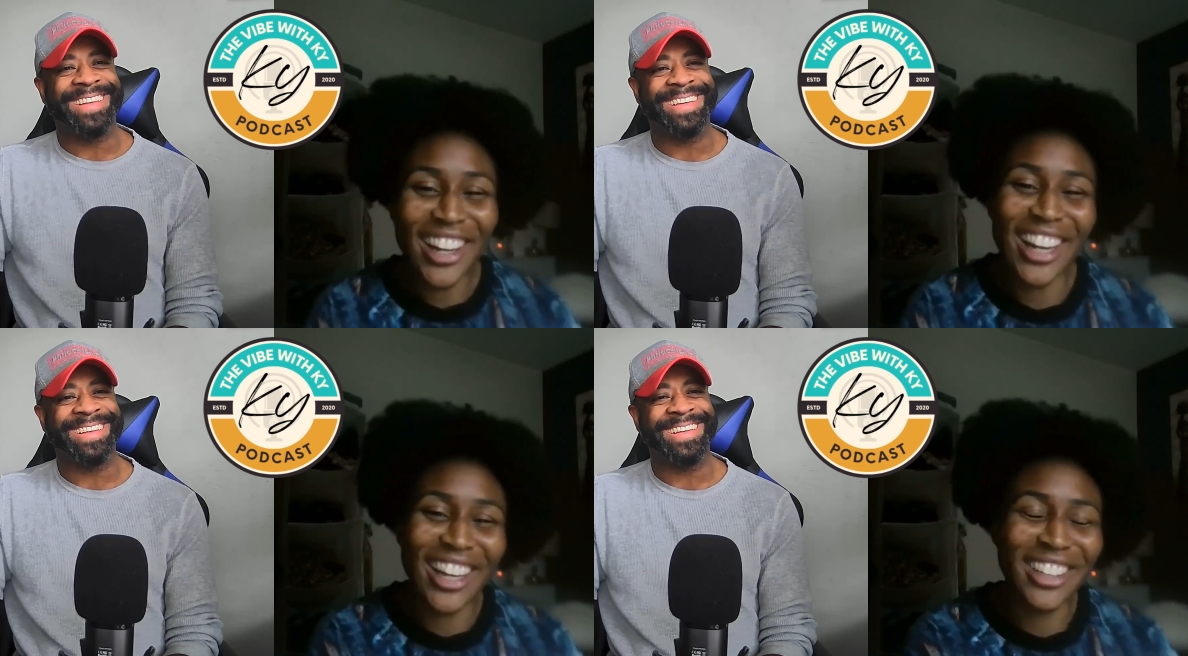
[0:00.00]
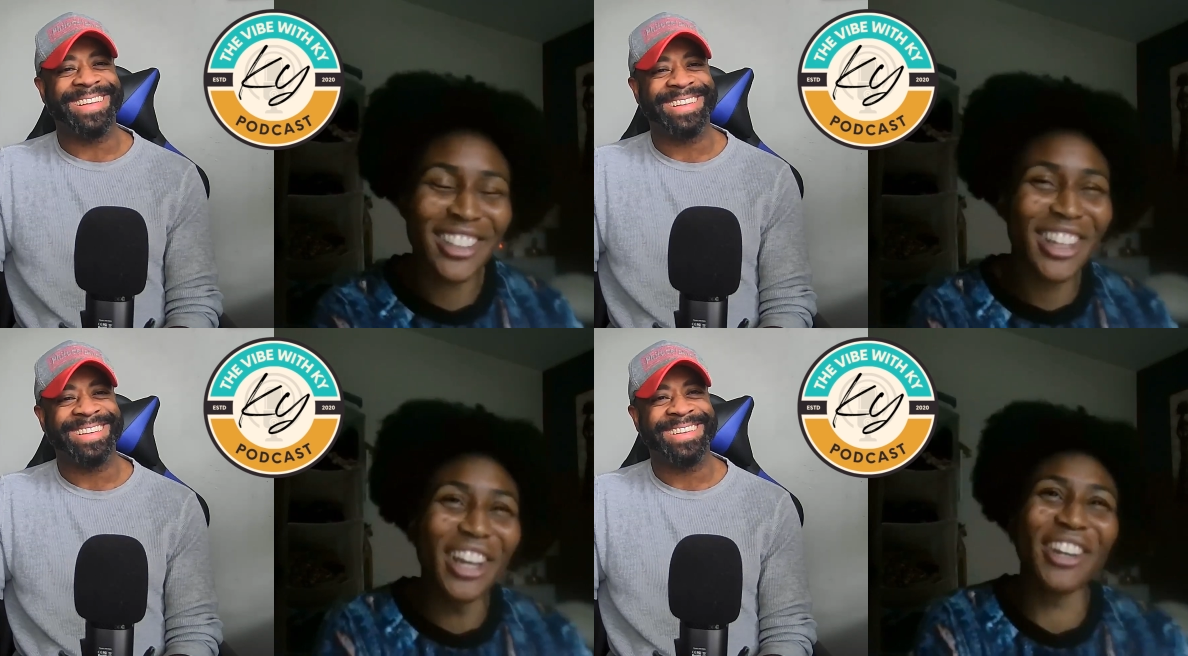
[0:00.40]
Speaker 1: Like I
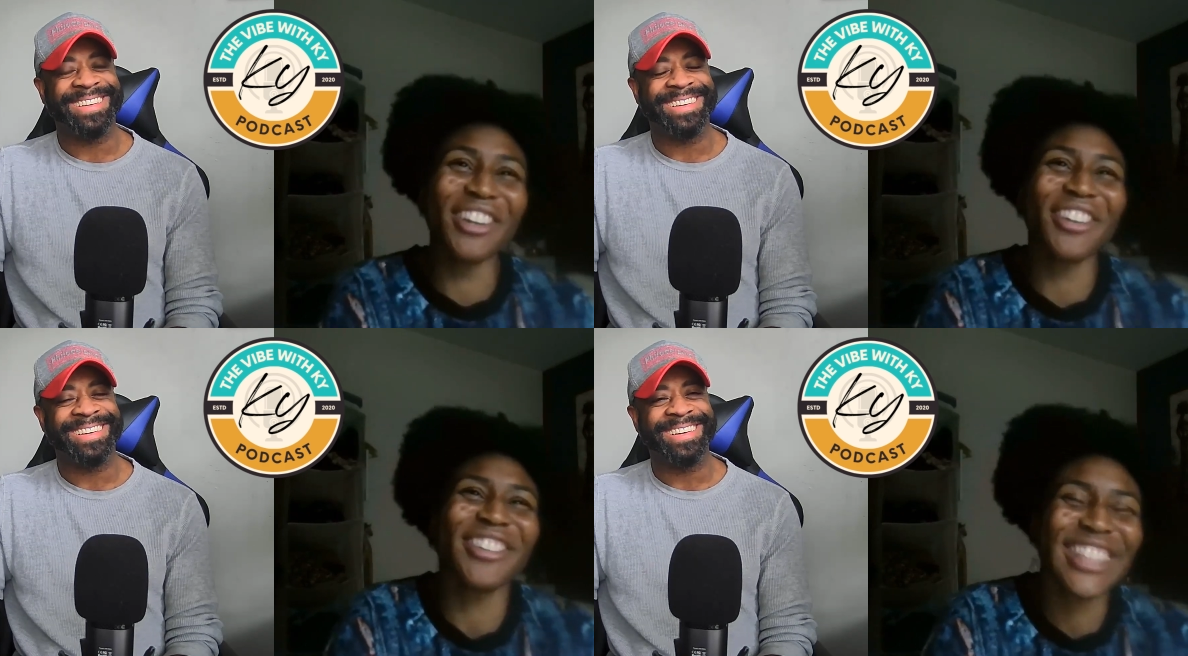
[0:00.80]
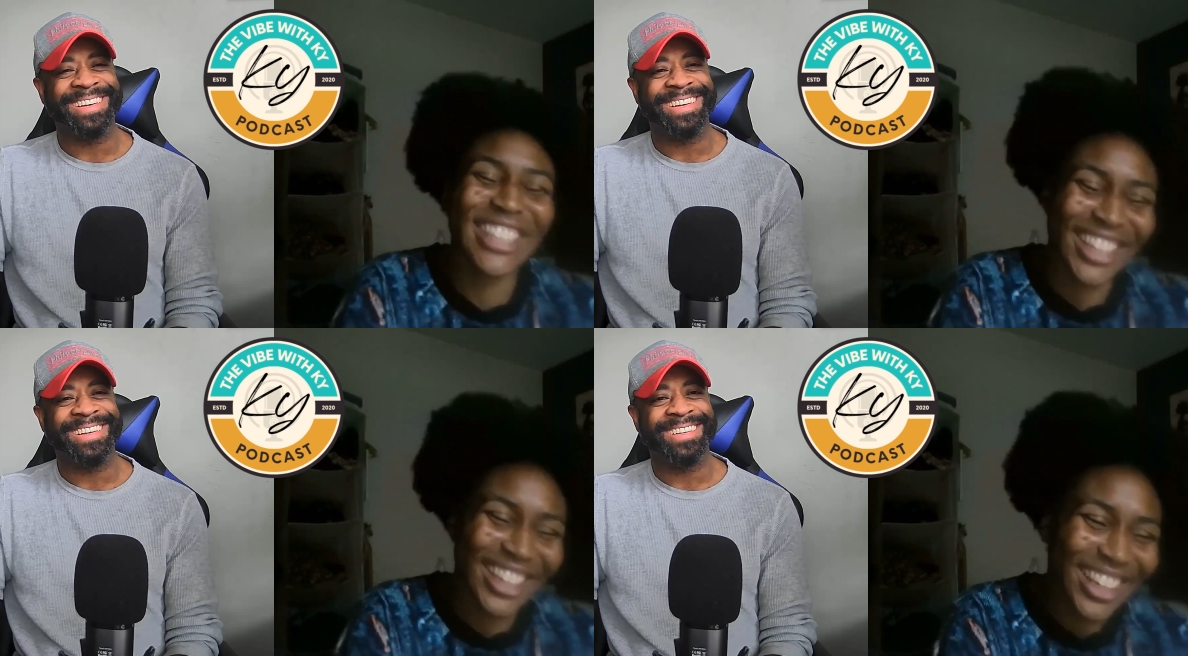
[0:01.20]
do,
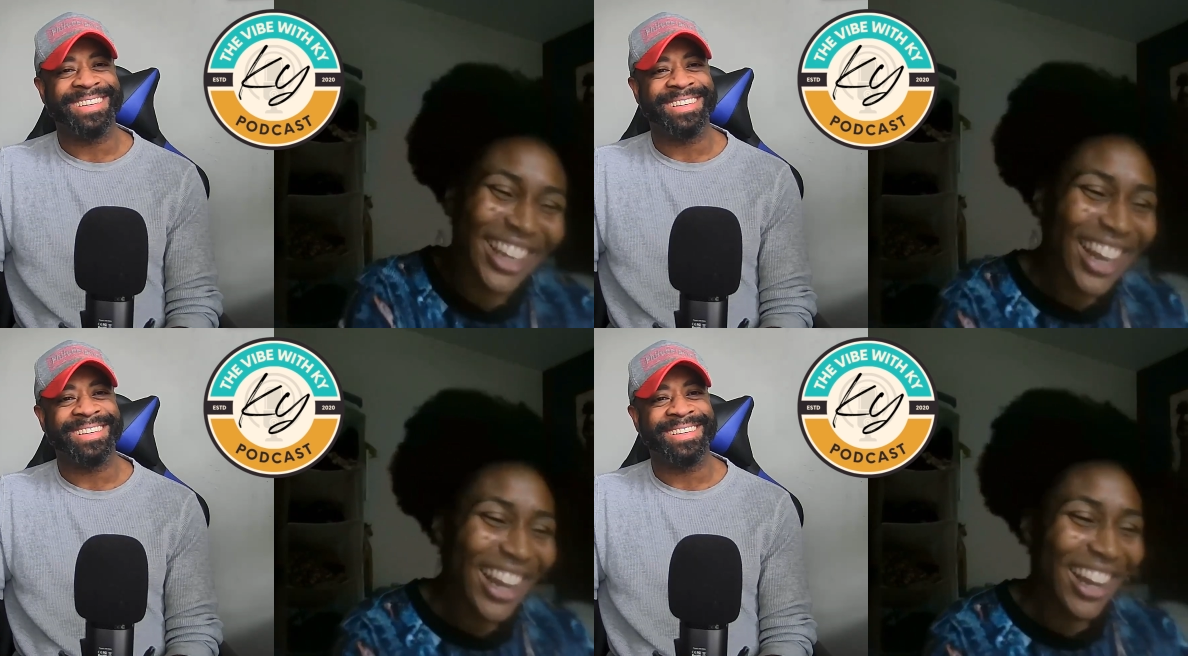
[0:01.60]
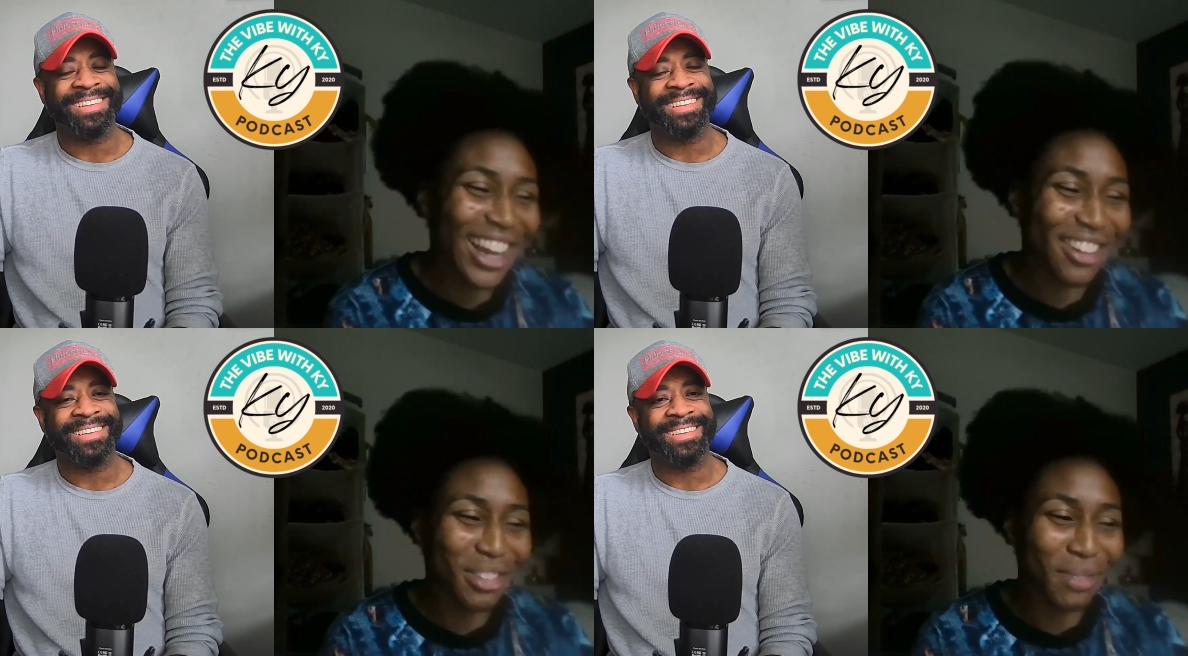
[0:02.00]
I
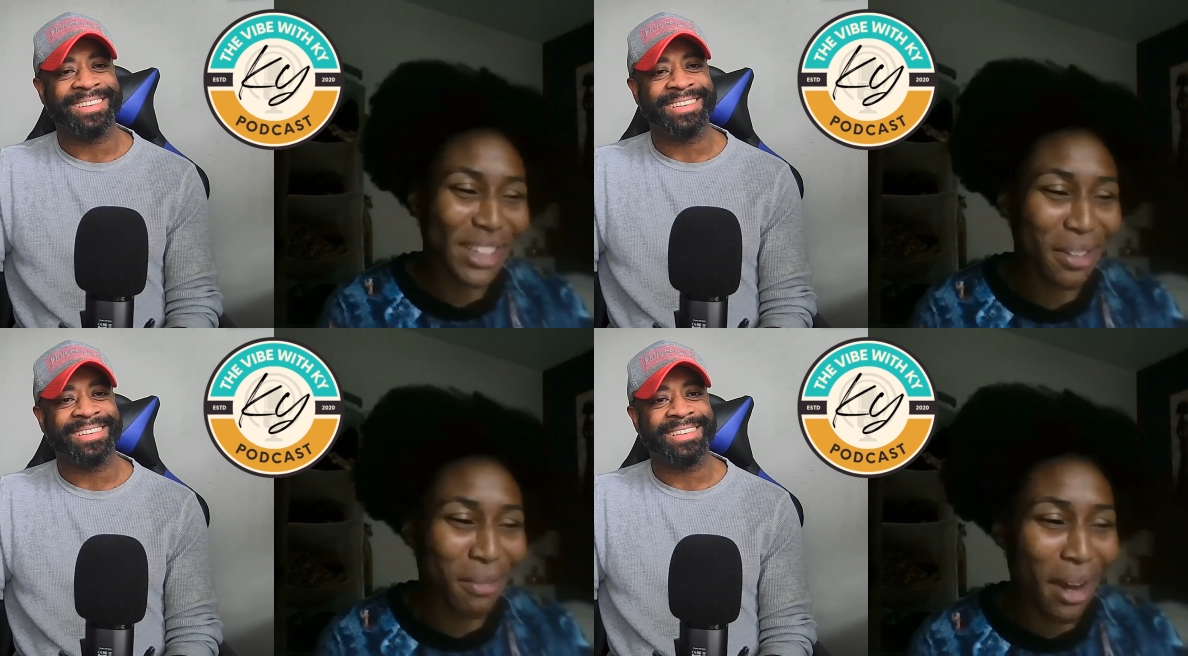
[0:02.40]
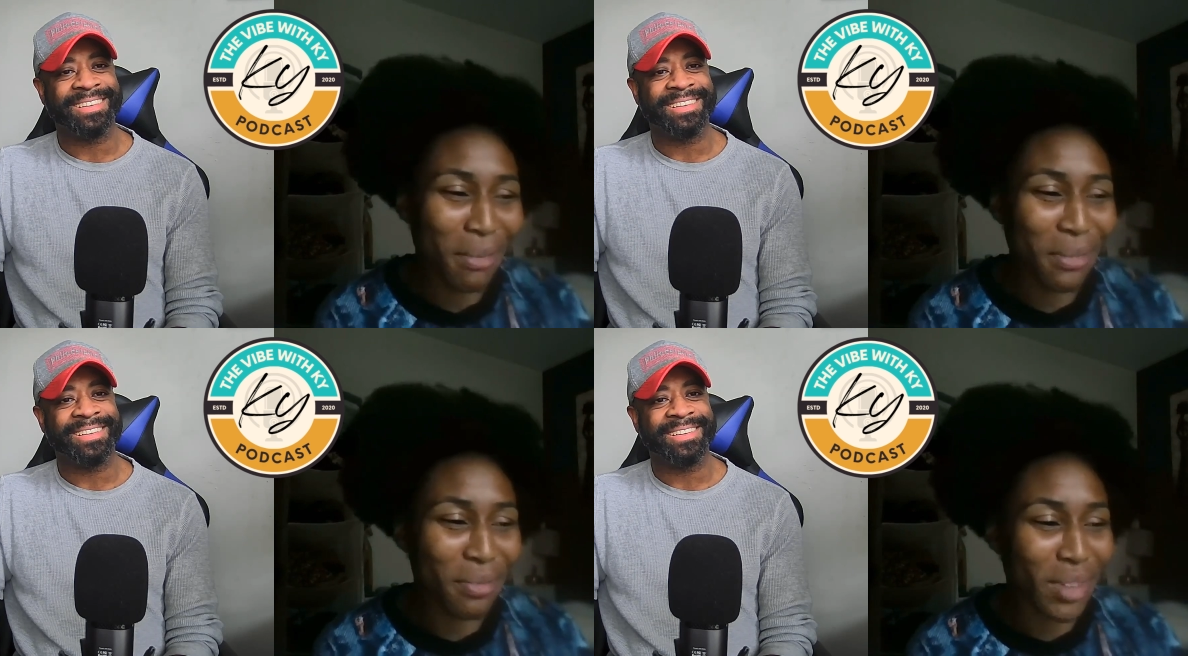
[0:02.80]
have to pick them
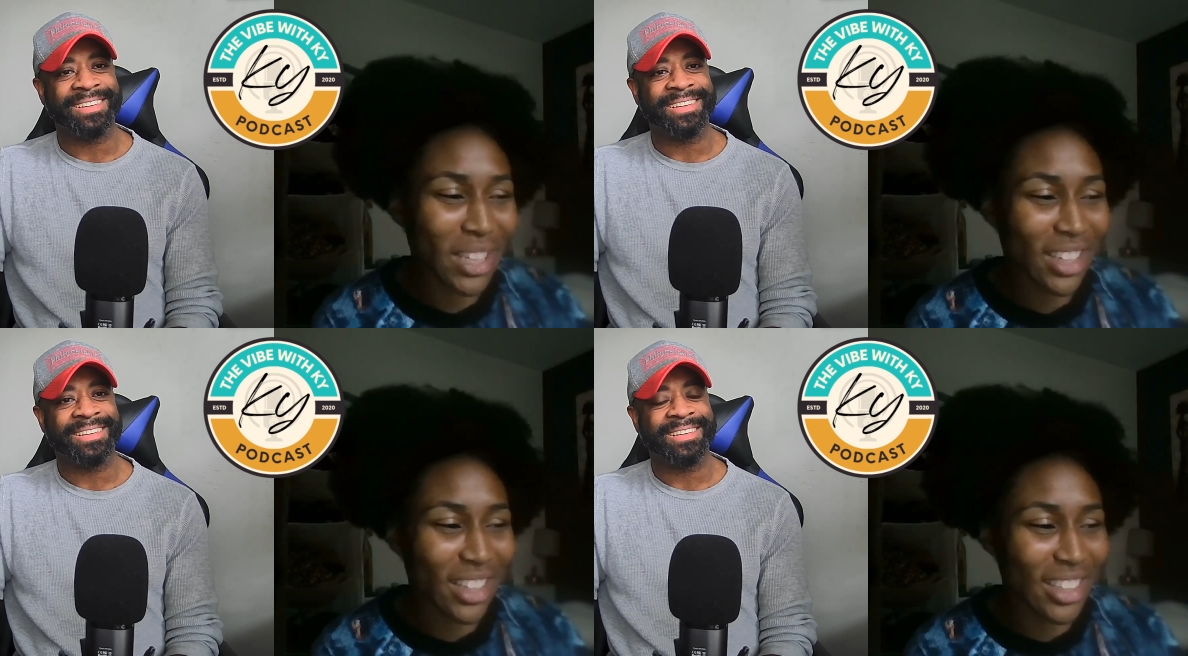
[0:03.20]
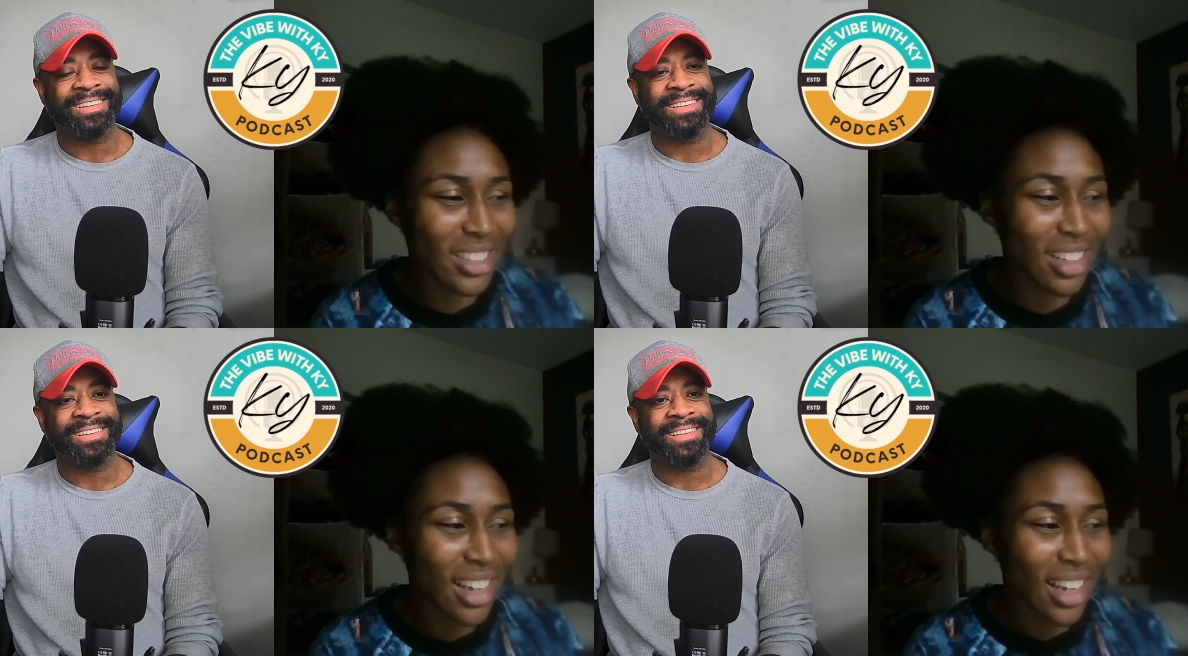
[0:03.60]
up because